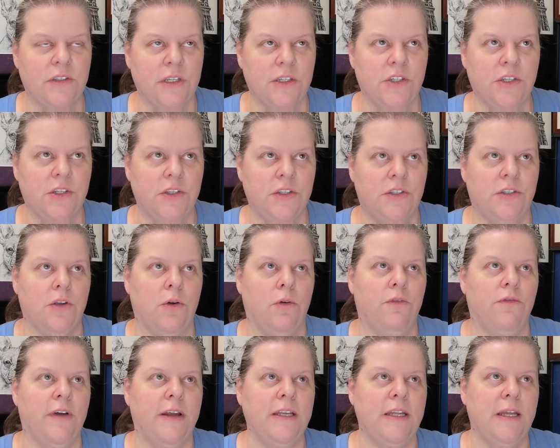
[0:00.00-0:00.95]
stitches. So
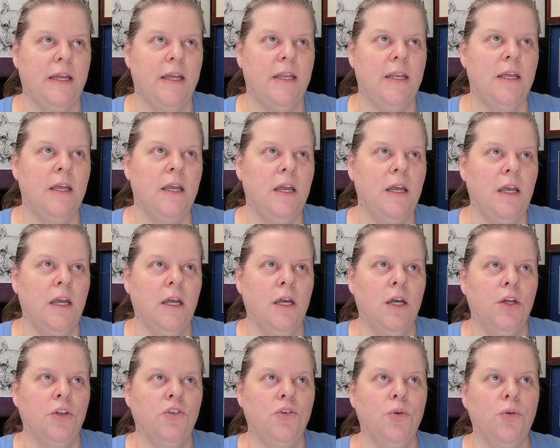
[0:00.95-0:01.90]
if I did
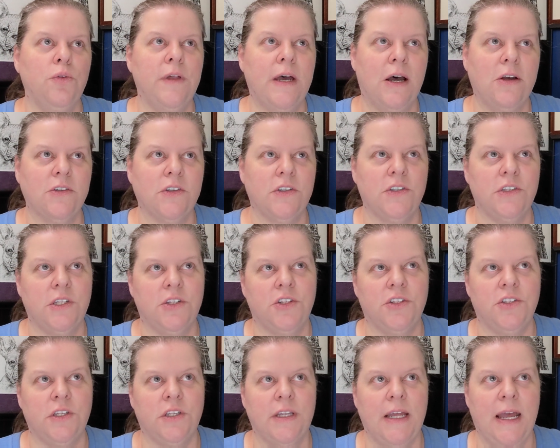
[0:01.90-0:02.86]
2,000
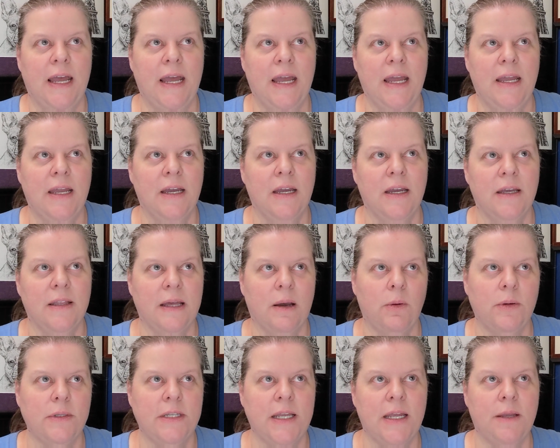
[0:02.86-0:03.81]
stitches a day, that
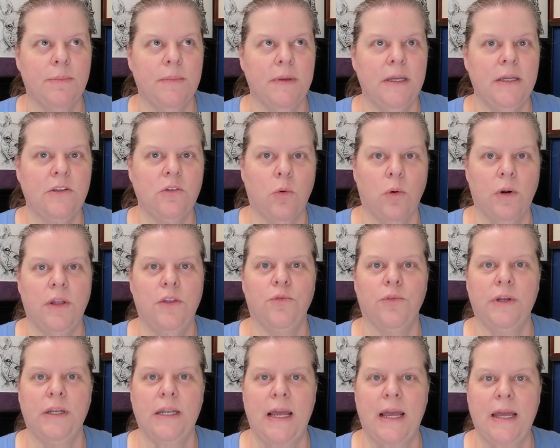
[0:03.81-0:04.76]
would take me
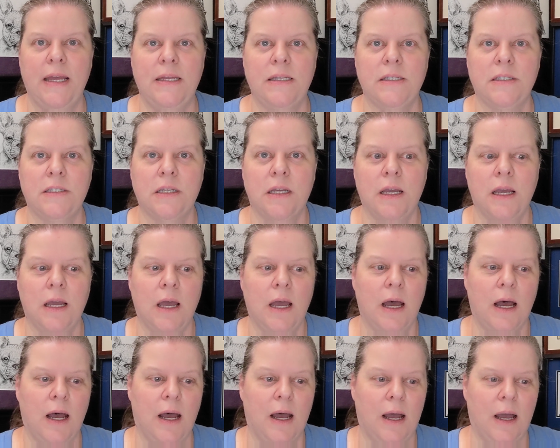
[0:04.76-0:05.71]
23 days.
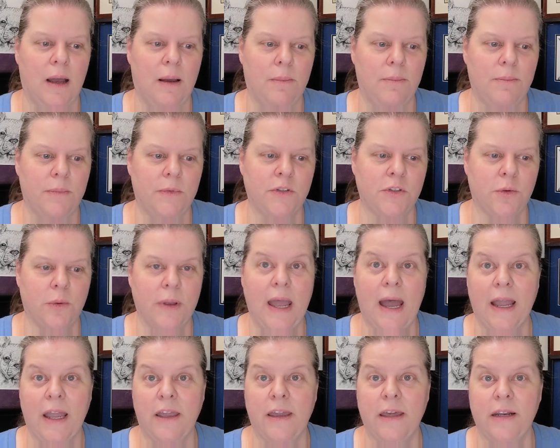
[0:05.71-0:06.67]
So
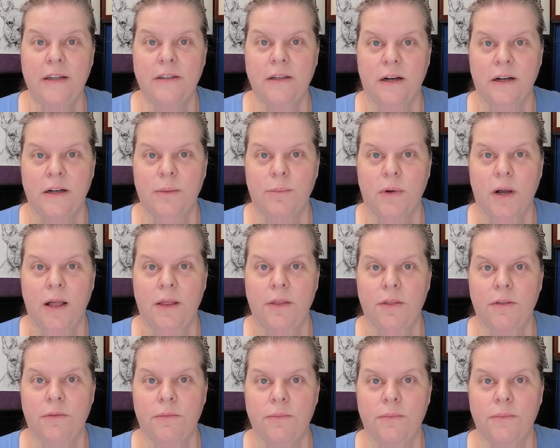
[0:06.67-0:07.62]
yeah, I could get it done in a month.
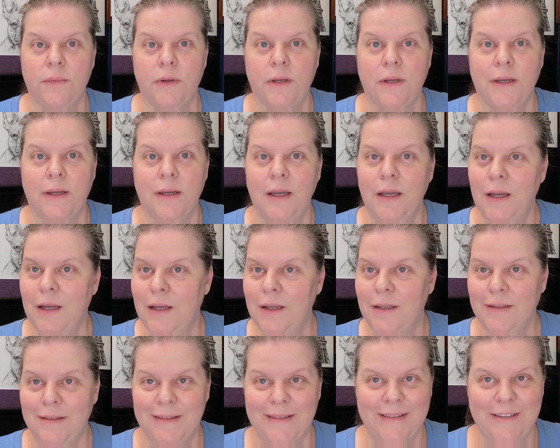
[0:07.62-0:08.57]

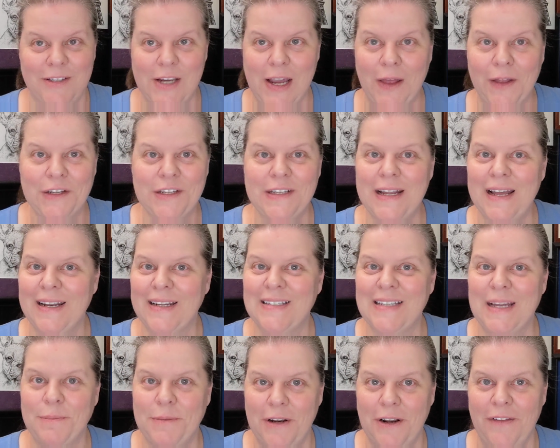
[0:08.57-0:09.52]
Challenge not
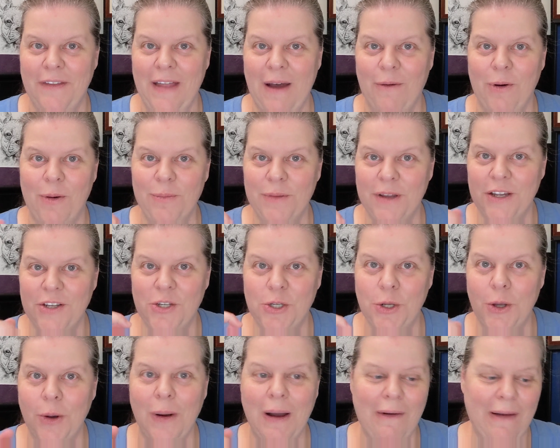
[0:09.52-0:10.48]
accepted on that one, because you
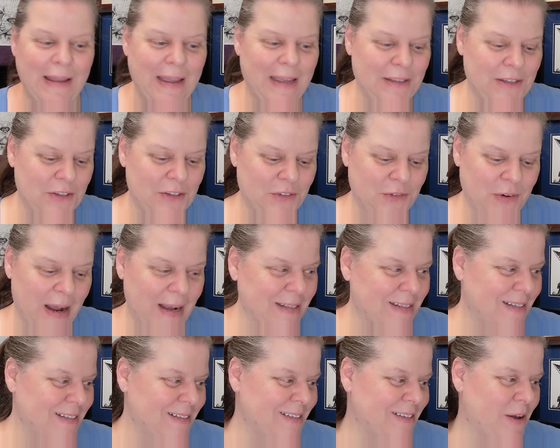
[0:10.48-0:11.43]
know how I get
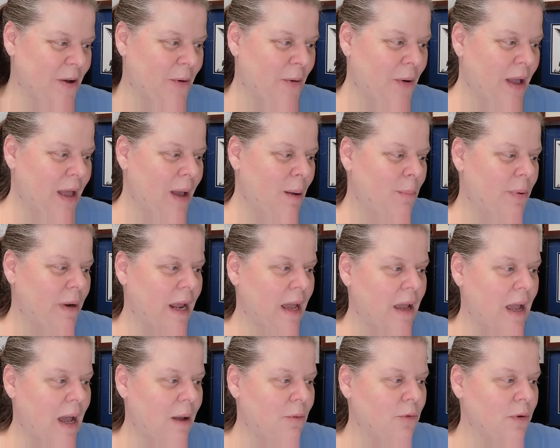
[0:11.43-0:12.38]
distracted. So, but
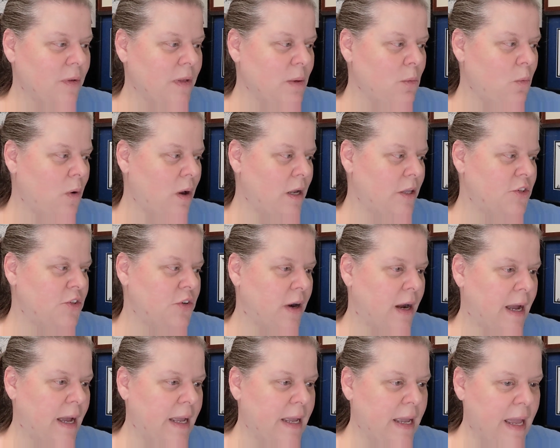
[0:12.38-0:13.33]
I really want to
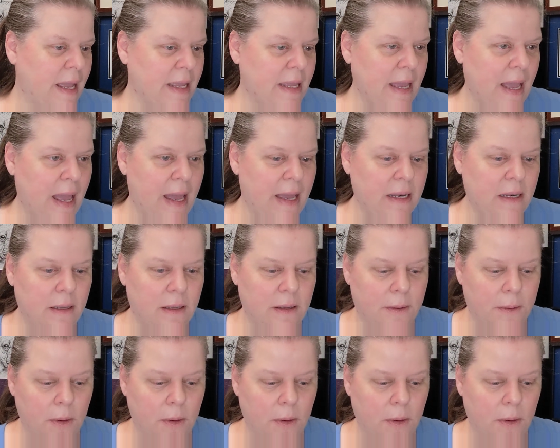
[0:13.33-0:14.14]
try and get